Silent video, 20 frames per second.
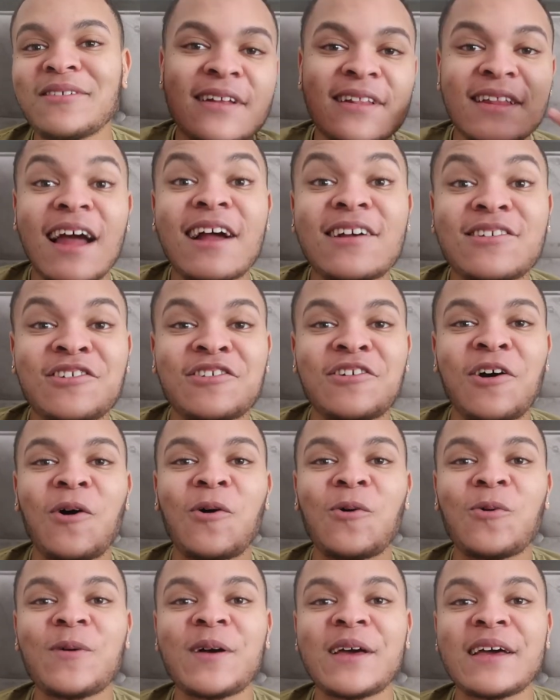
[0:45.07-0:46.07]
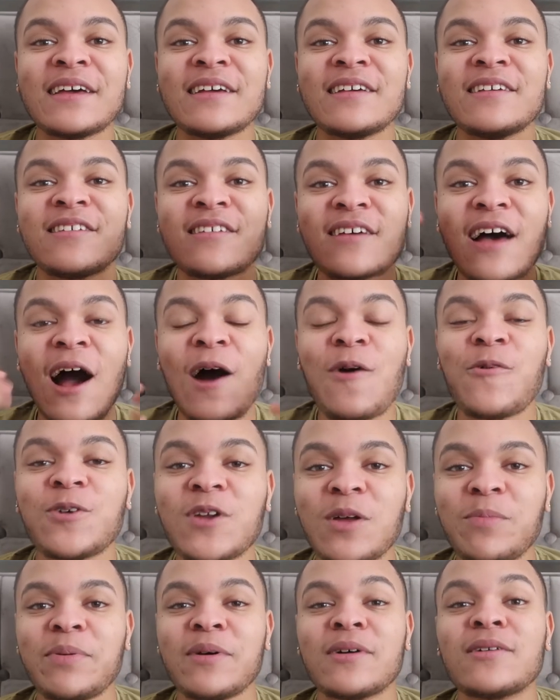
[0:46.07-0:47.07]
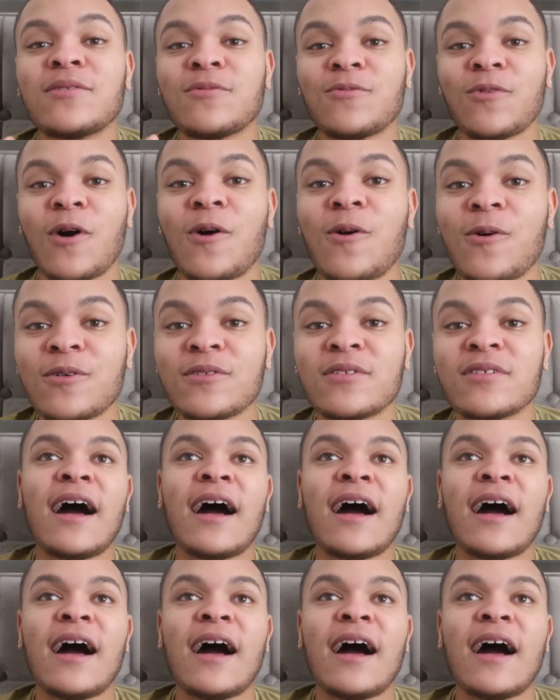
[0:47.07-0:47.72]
The next goal is I want to be on the road.